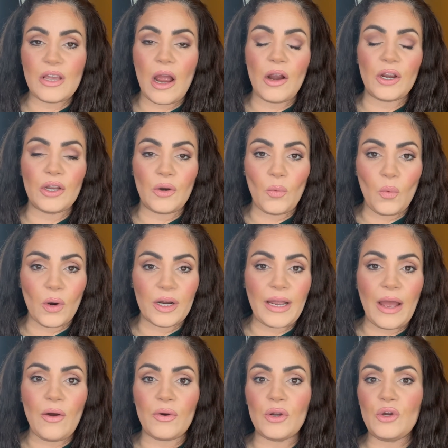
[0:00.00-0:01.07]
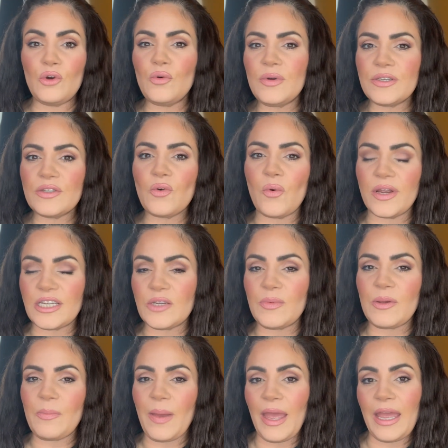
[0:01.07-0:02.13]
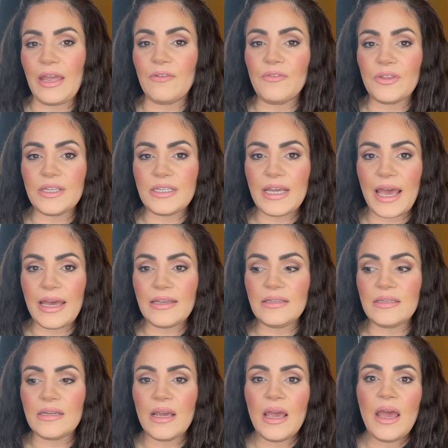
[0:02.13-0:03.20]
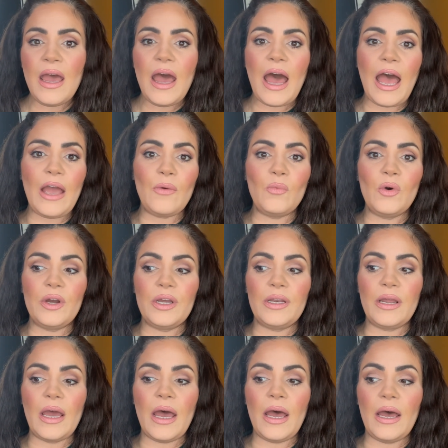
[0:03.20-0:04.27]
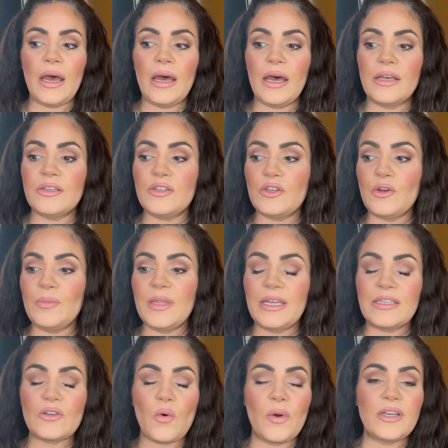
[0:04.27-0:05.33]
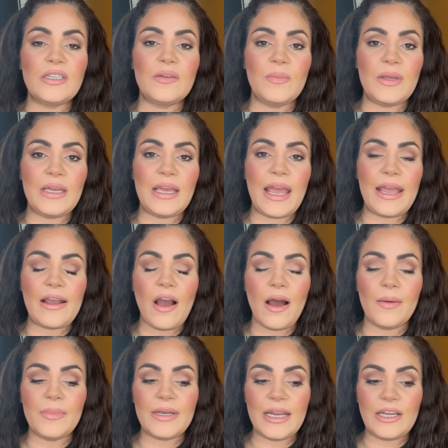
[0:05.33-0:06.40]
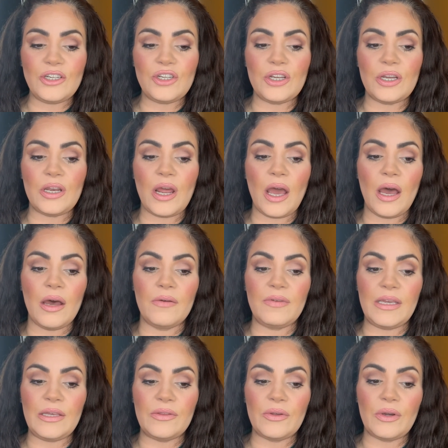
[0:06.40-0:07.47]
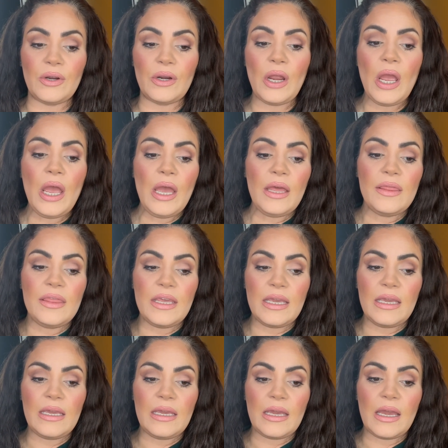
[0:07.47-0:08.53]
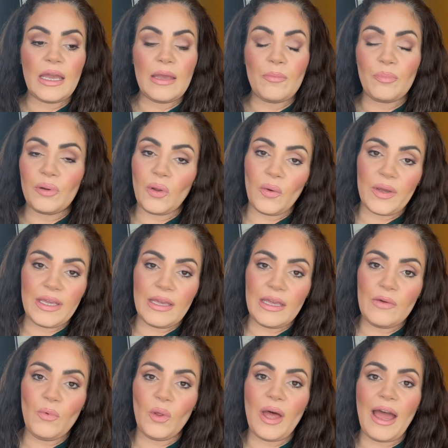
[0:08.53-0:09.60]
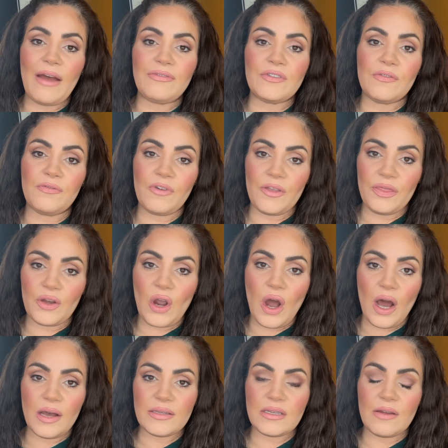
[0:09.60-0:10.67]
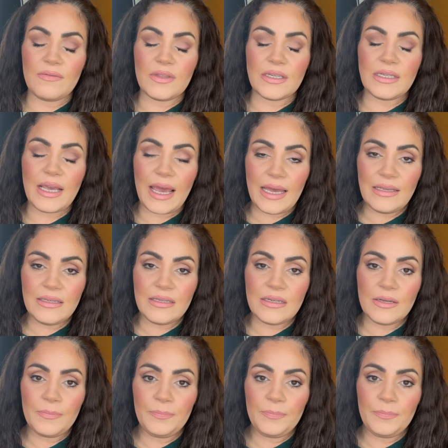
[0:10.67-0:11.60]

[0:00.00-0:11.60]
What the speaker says: are going to work out who is going to be paying for the test. I would assume that it's going to be a combination of either the employee will have to front the cost of the test,